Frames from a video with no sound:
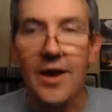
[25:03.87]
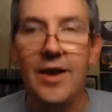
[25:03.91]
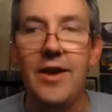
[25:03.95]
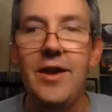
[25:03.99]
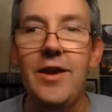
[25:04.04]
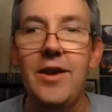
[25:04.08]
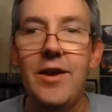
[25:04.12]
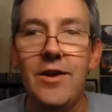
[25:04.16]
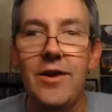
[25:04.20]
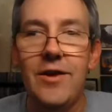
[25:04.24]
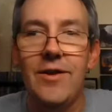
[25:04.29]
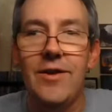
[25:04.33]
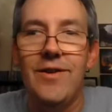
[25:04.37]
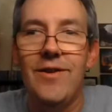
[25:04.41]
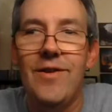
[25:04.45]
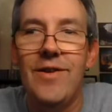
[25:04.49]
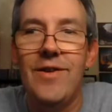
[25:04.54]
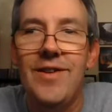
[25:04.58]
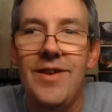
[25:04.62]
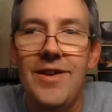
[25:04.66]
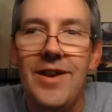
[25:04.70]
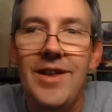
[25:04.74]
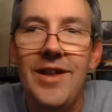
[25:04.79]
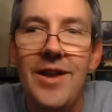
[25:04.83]
you
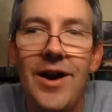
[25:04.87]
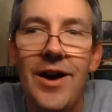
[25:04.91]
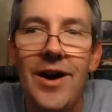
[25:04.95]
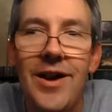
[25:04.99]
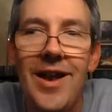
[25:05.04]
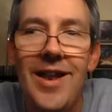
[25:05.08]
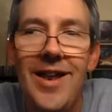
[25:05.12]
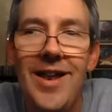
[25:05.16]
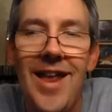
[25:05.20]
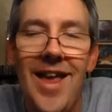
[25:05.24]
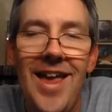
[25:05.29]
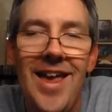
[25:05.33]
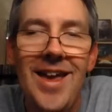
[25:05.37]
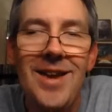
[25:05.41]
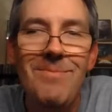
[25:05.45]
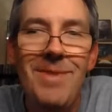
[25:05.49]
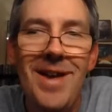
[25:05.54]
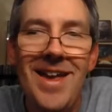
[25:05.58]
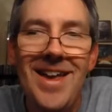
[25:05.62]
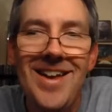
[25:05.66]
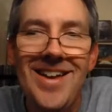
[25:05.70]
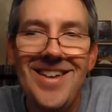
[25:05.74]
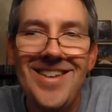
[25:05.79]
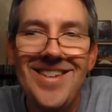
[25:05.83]
know, neon
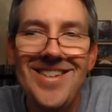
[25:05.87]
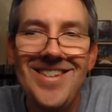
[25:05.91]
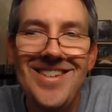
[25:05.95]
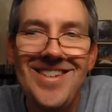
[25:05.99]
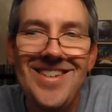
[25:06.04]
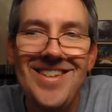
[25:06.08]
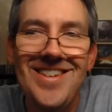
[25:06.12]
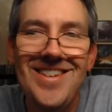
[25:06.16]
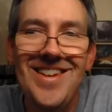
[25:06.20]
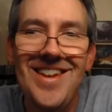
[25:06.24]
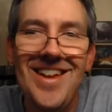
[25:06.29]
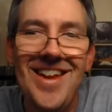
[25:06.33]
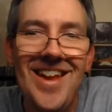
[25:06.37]
headband